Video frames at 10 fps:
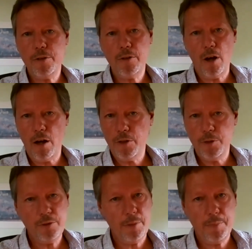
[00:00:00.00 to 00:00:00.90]
the all
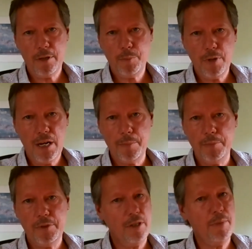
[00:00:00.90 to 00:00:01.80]
the typical
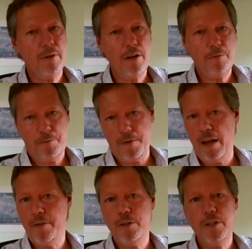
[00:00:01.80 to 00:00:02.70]
problems that have been around for
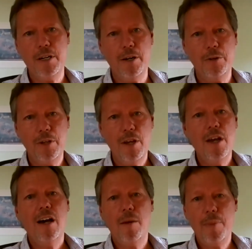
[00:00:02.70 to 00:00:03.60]
500 years
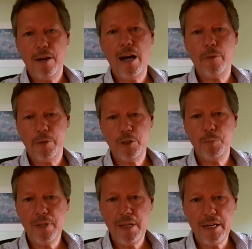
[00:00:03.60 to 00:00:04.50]
about how to
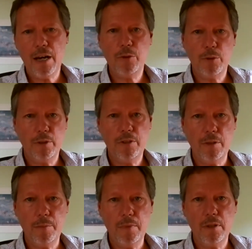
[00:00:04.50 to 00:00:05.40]
explain how
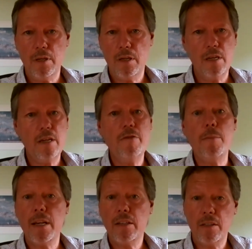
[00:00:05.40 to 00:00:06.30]
dualism even
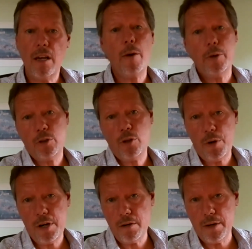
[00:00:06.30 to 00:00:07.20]
makes how it's
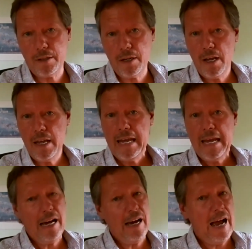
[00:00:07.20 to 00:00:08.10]
coherent.
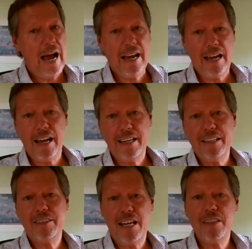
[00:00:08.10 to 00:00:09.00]
I, I
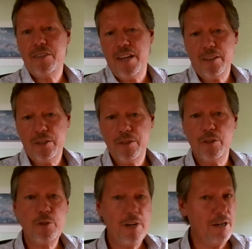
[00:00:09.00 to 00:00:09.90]
guess that's that's
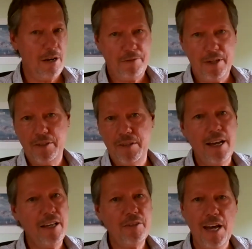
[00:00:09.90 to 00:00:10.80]
the trade-off, right? It's
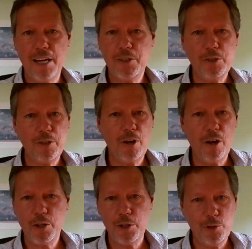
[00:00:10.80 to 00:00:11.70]
not it's not just a,
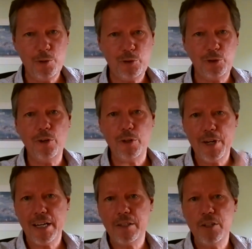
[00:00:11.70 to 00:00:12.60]
a good news story. You
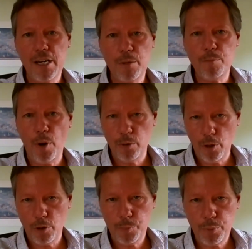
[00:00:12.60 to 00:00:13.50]
got you got a
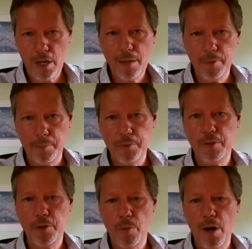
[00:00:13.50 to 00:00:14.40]
boatload of problems
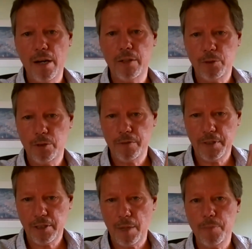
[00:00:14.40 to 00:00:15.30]
if you want to sort of
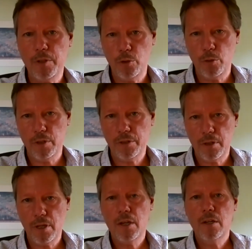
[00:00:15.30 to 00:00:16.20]
accept the
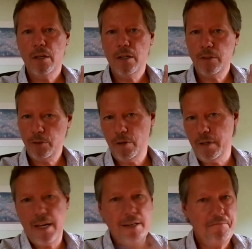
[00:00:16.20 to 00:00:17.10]
dualist uh,
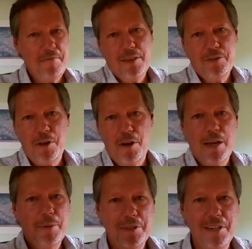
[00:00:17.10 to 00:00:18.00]
story. That that's all
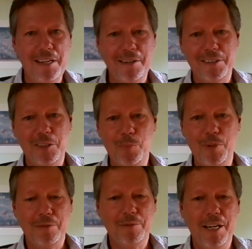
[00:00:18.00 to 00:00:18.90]
I would say at this
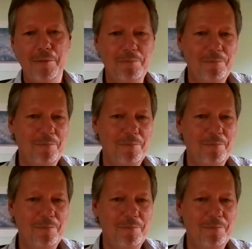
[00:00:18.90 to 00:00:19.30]
point, right?